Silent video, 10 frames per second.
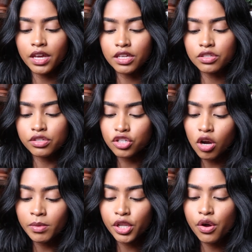is the
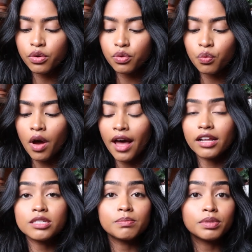Jo Malone Wild